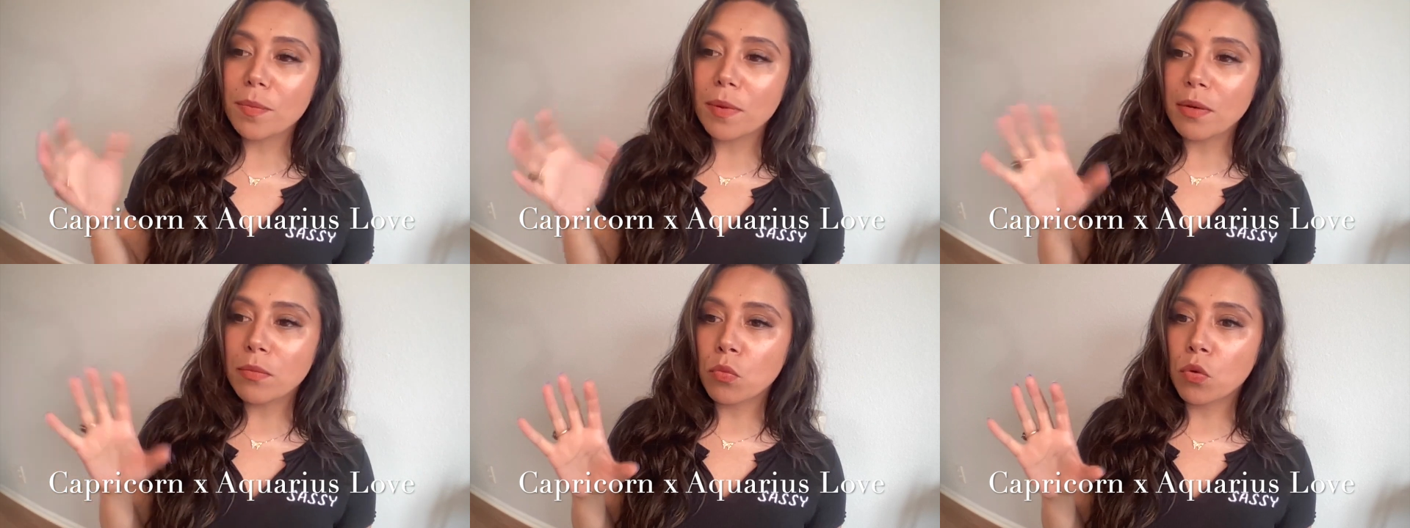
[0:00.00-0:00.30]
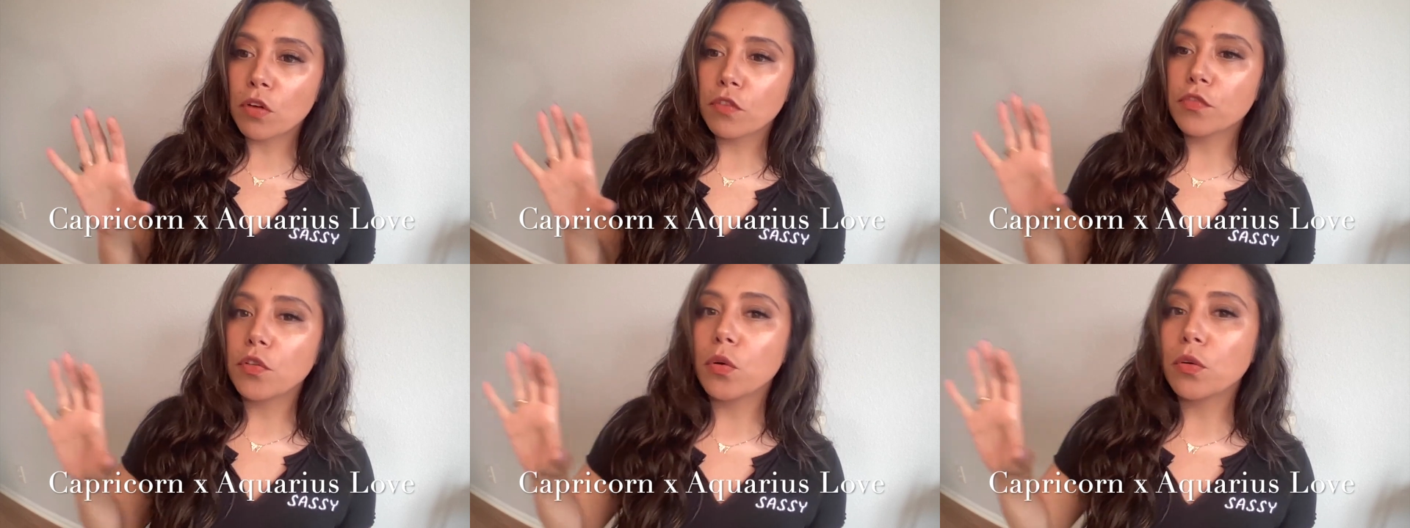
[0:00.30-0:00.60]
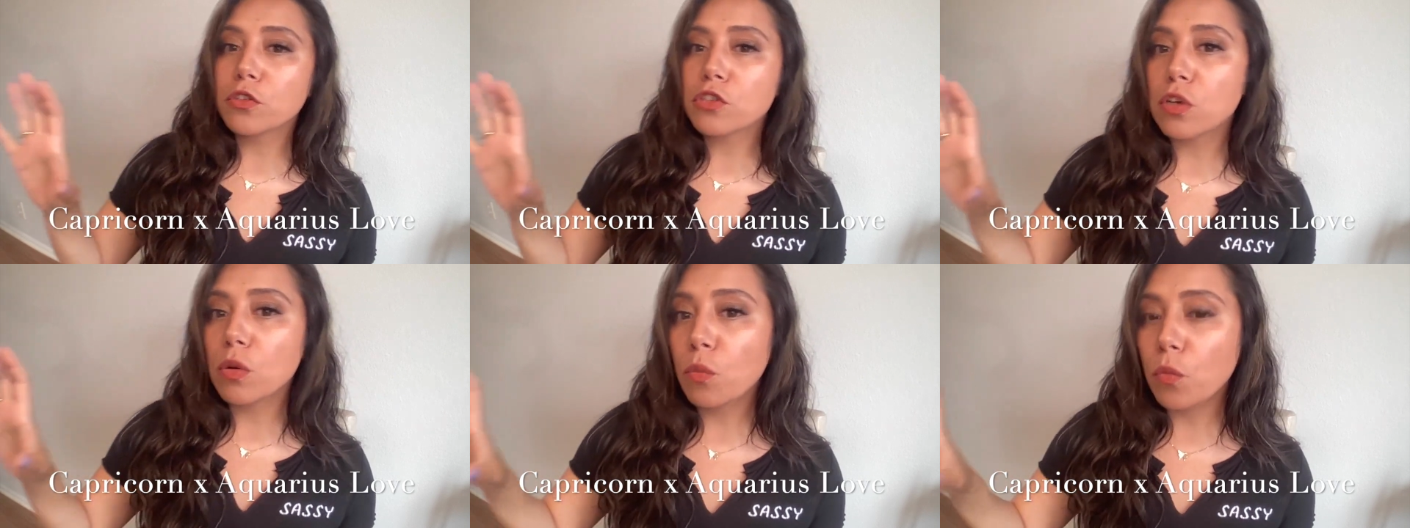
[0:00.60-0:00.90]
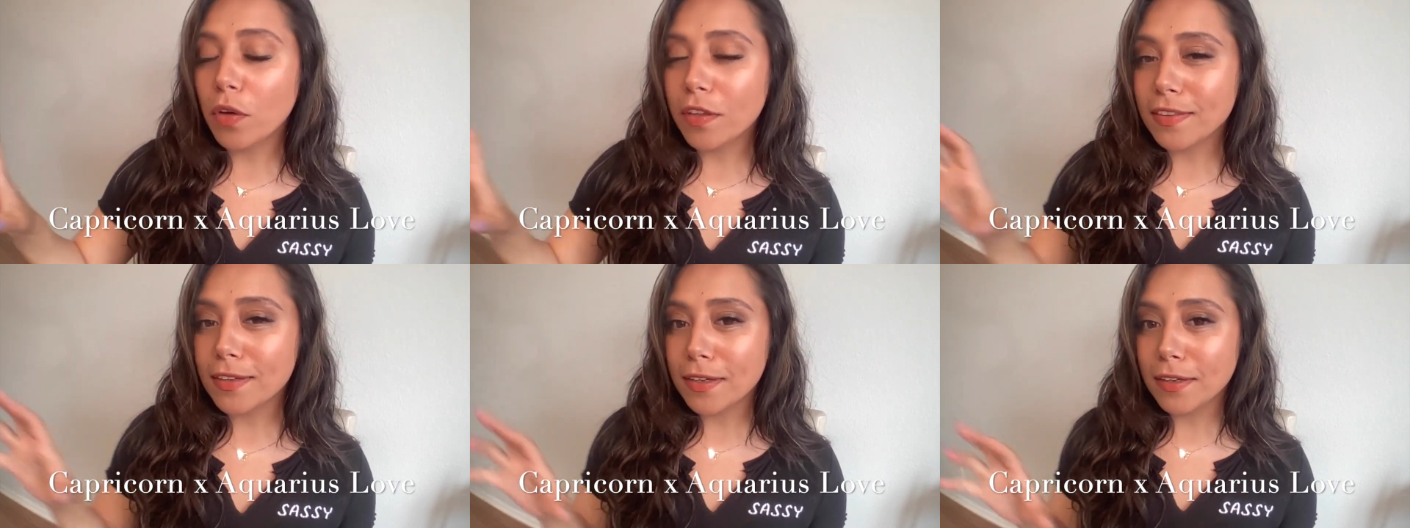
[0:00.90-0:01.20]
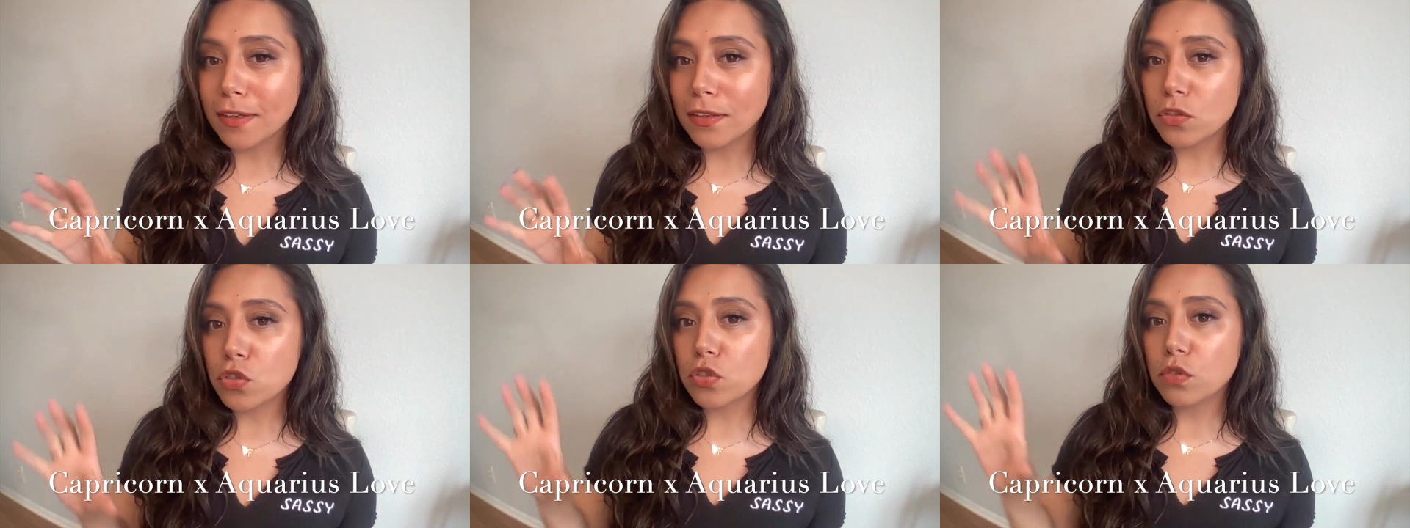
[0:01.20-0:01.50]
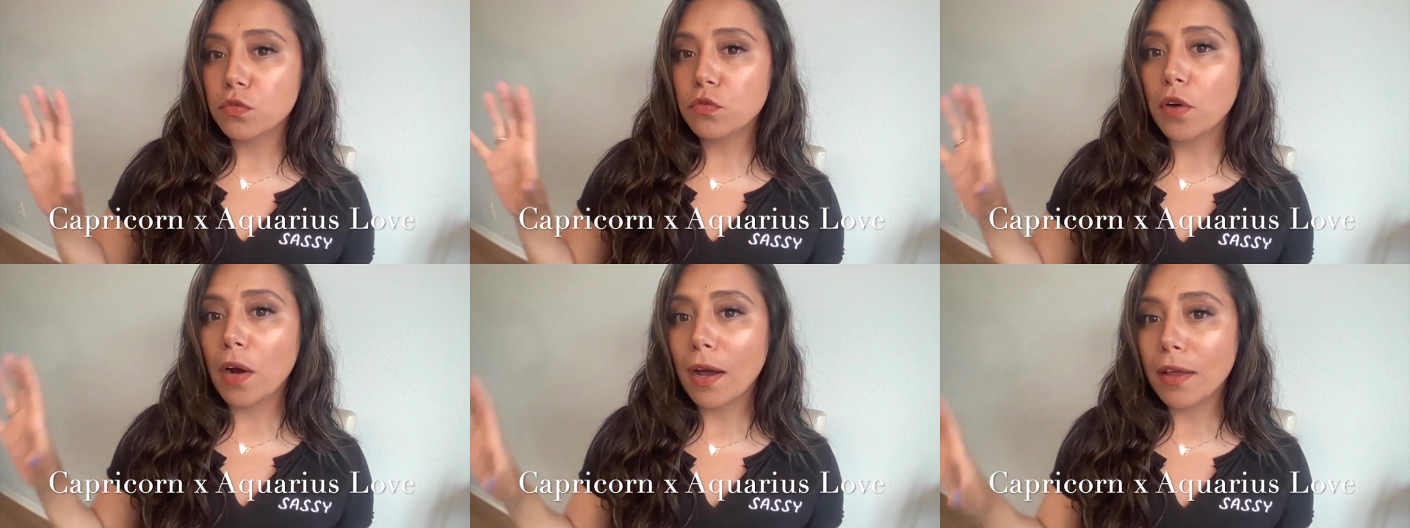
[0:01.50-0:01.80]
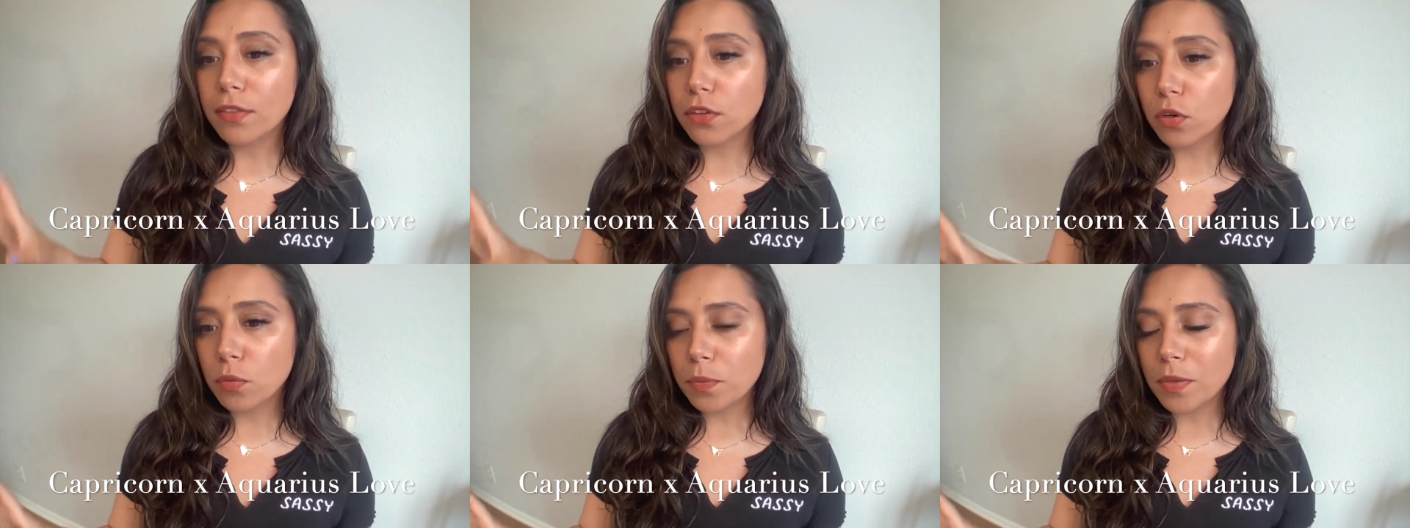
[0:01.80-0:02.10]
and more focused on what they can do for
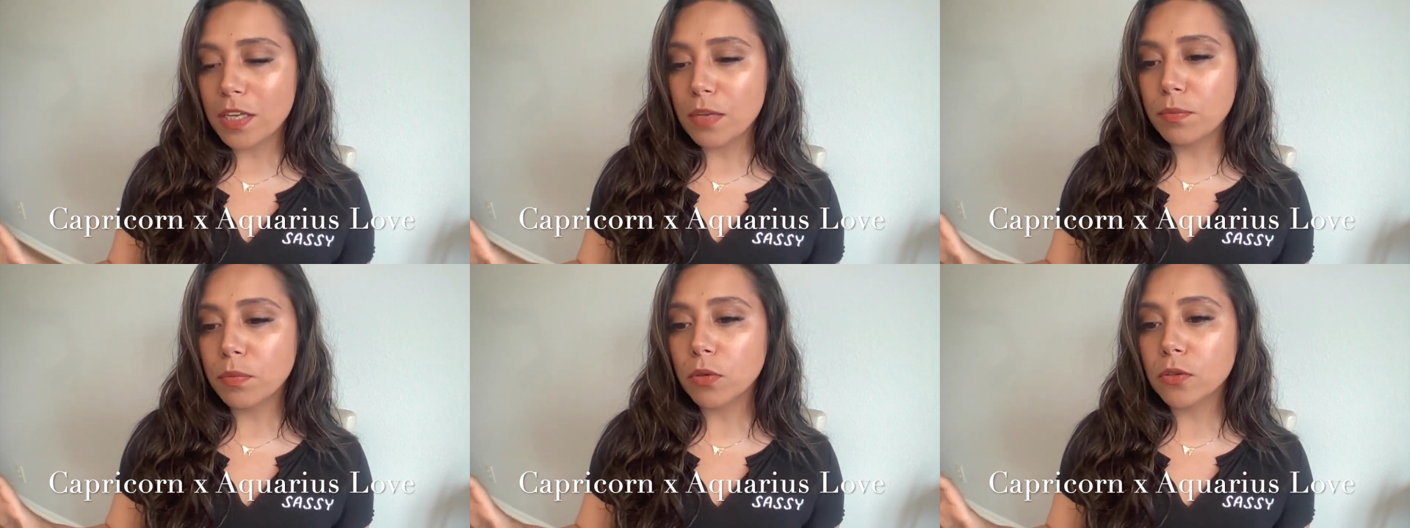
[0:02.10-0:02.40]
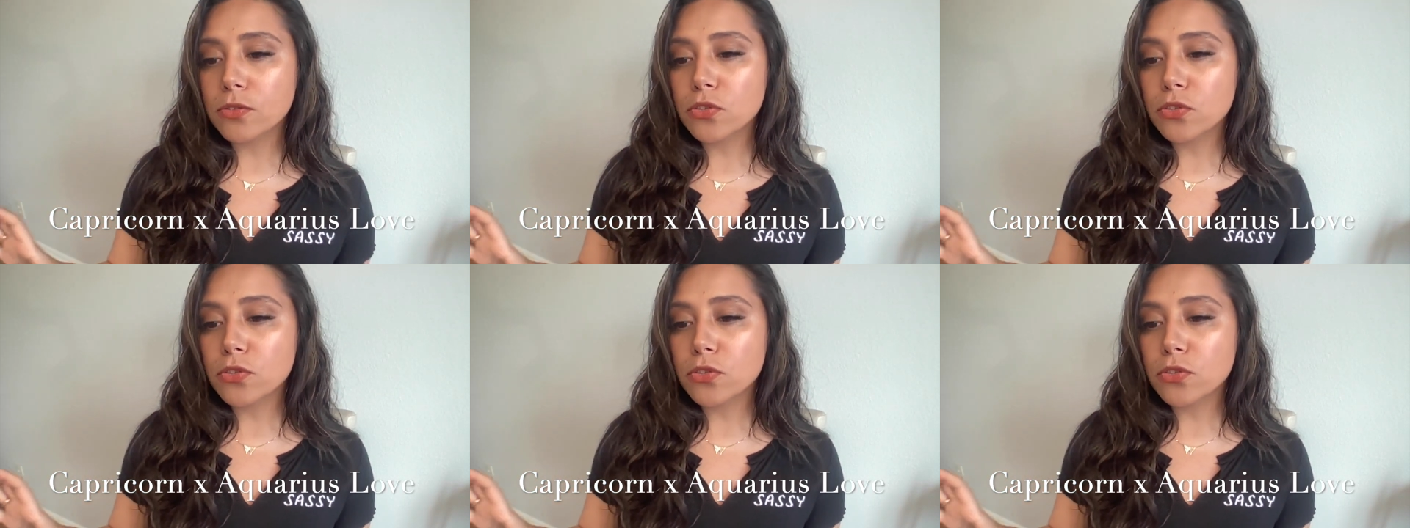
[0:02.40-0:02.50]
other people.